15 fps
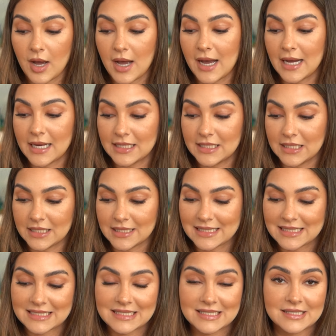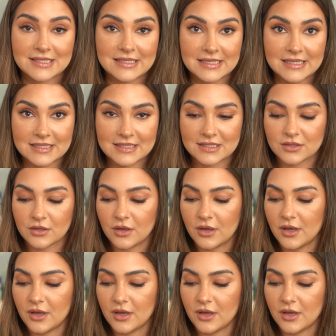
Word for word: honey, cassis,